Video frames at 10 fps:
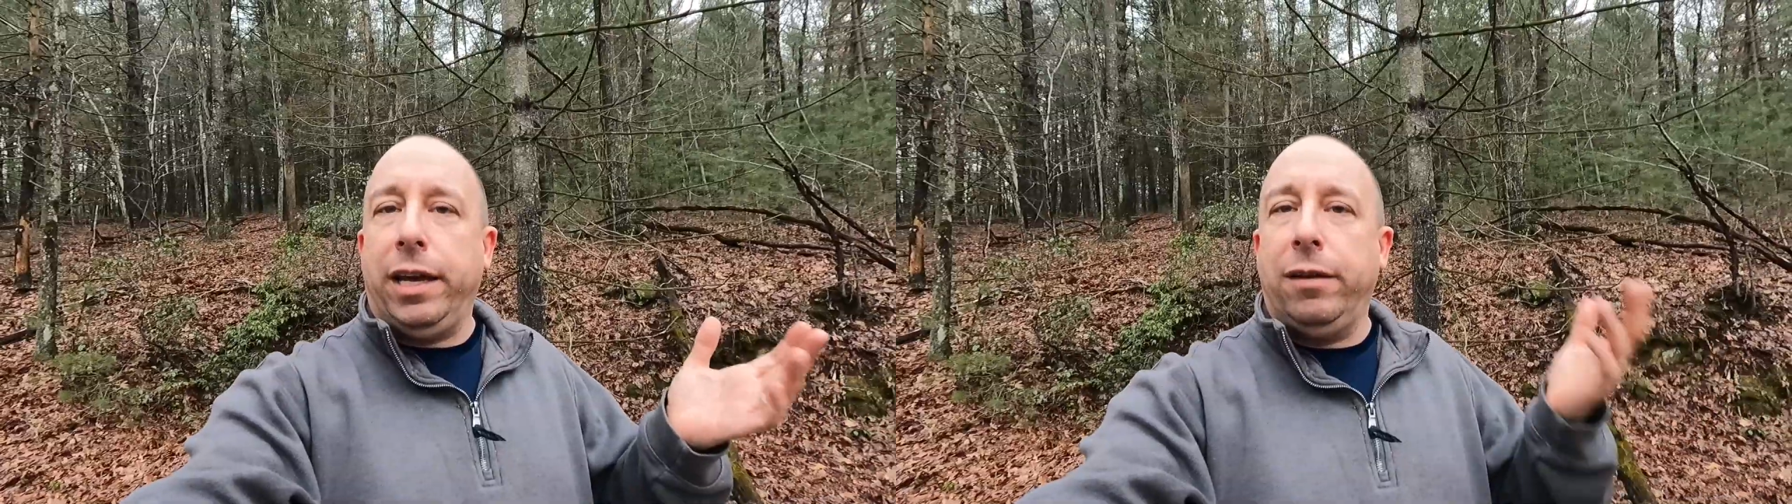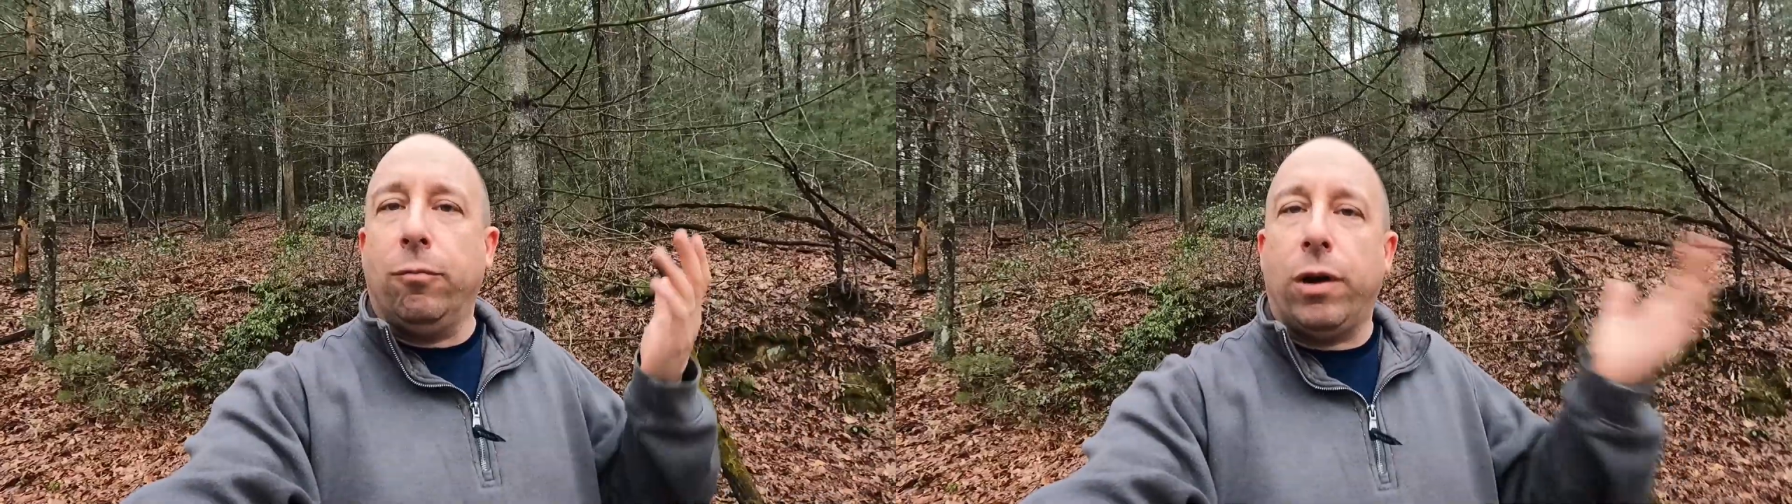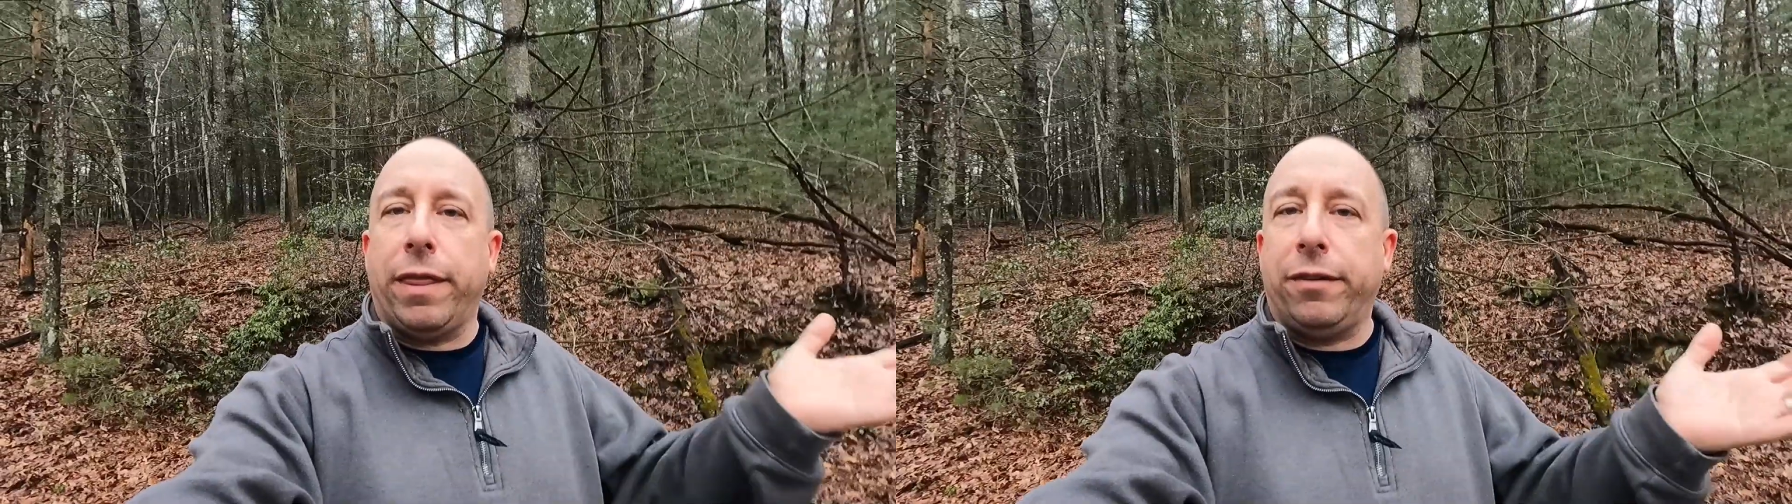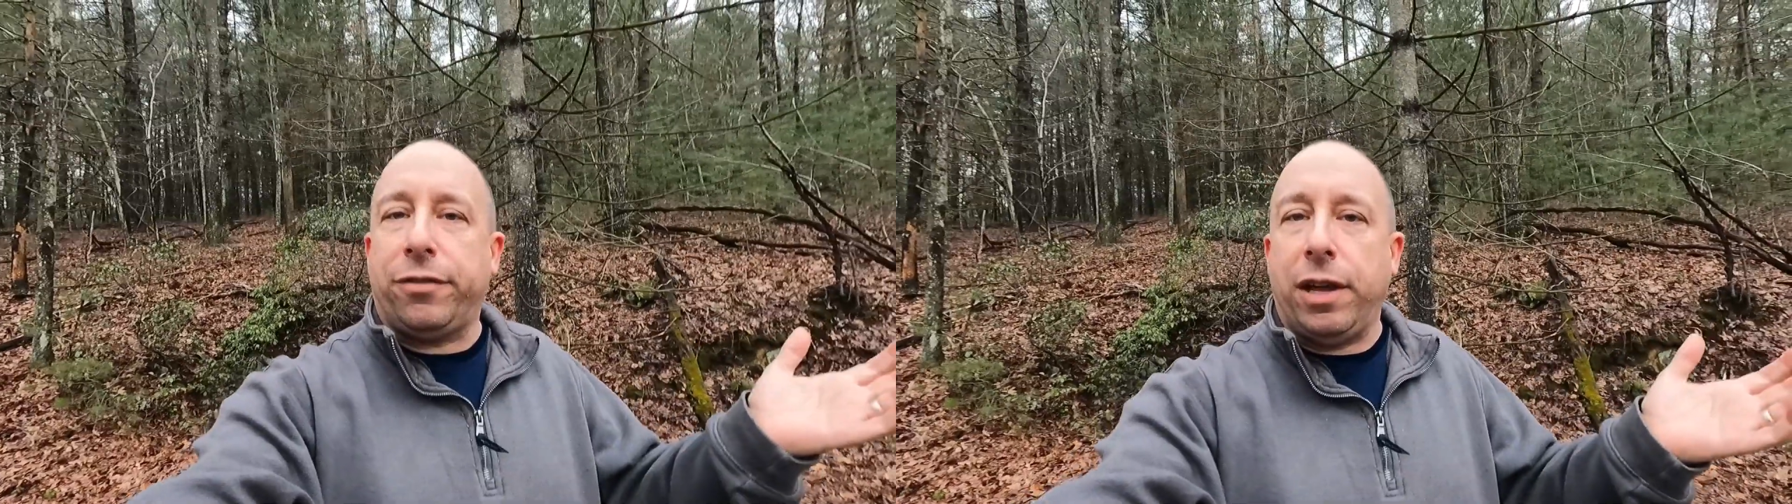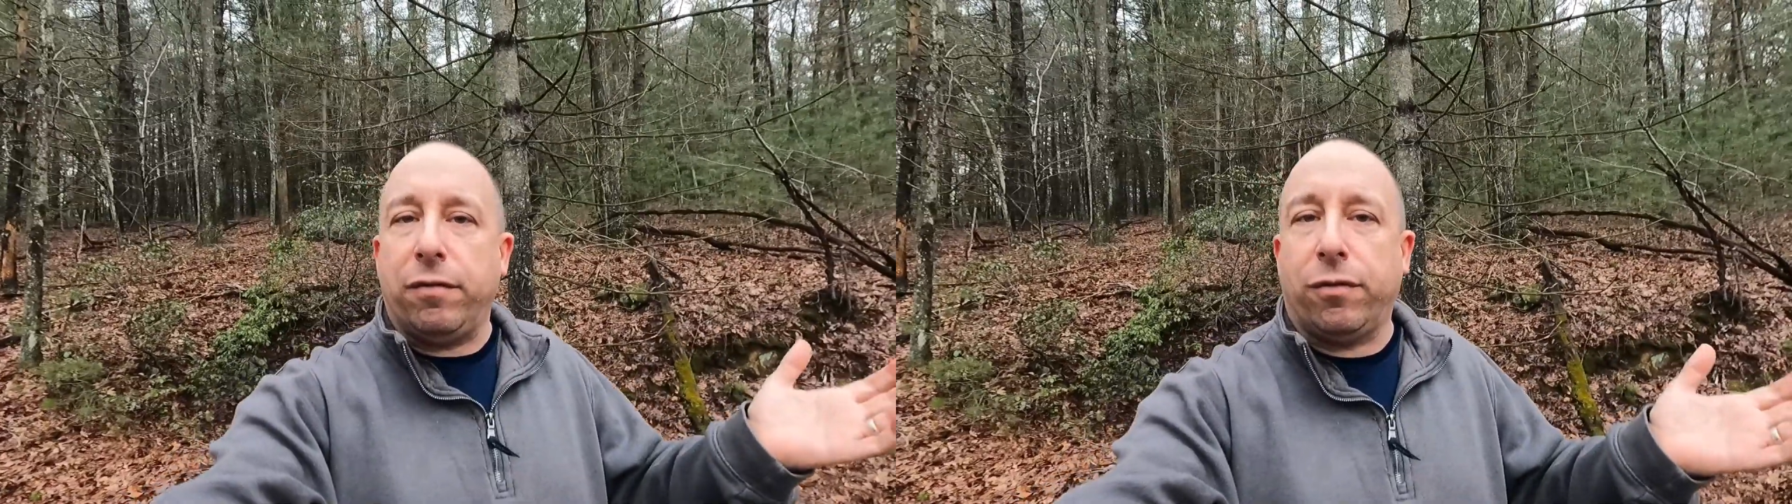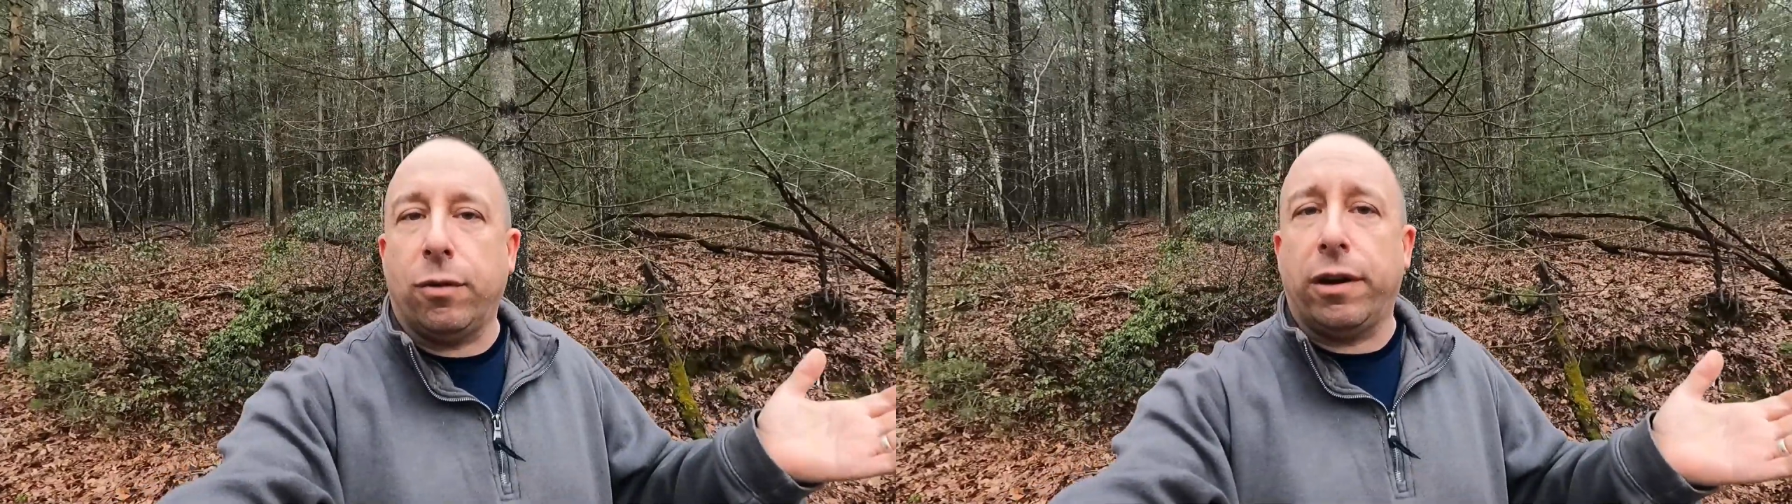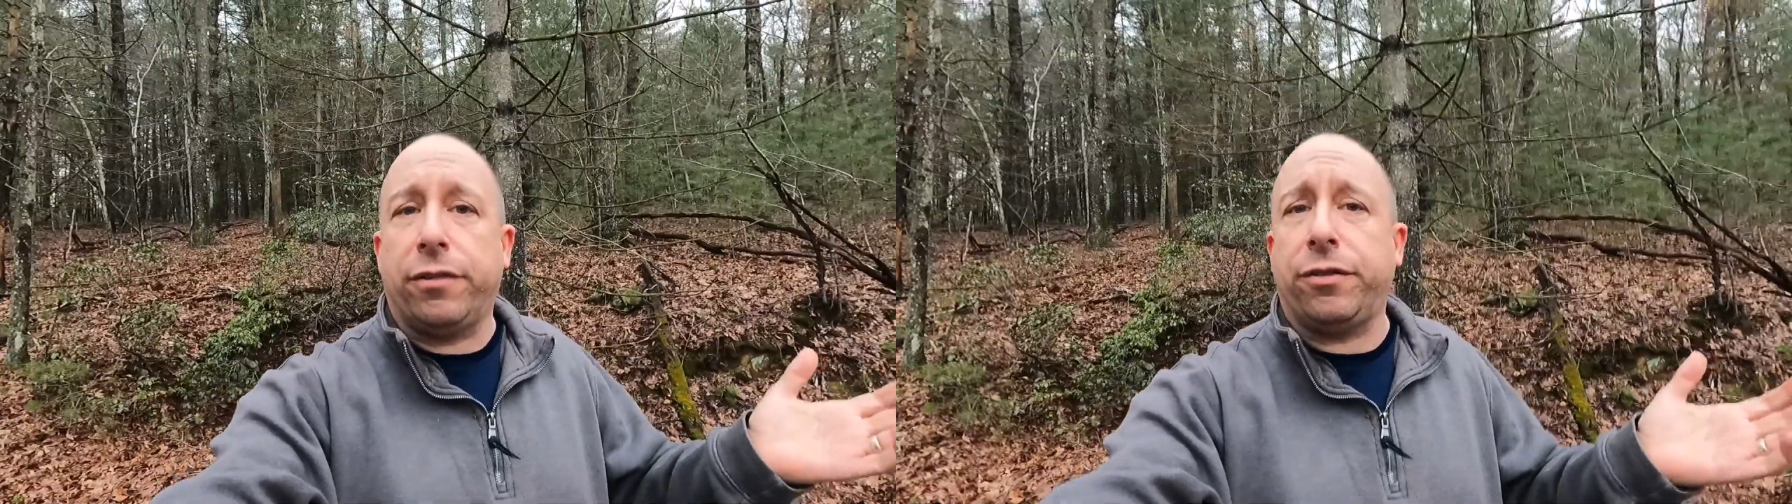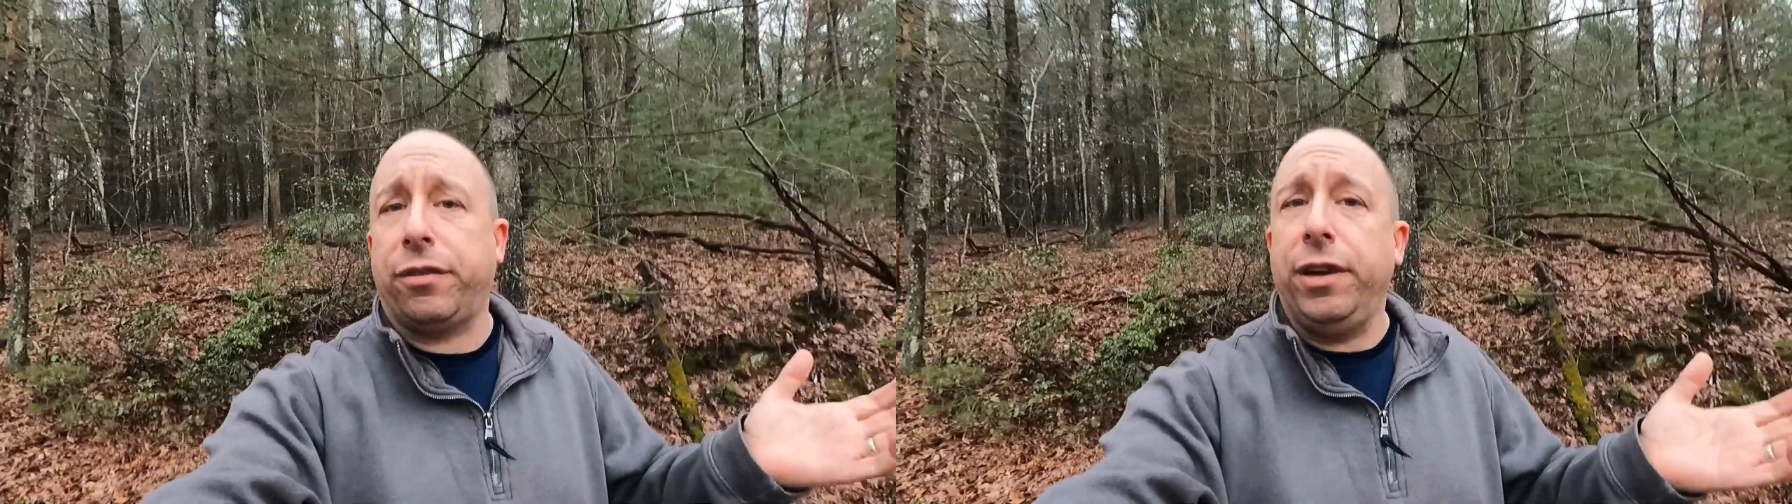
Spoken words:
in one of the state forests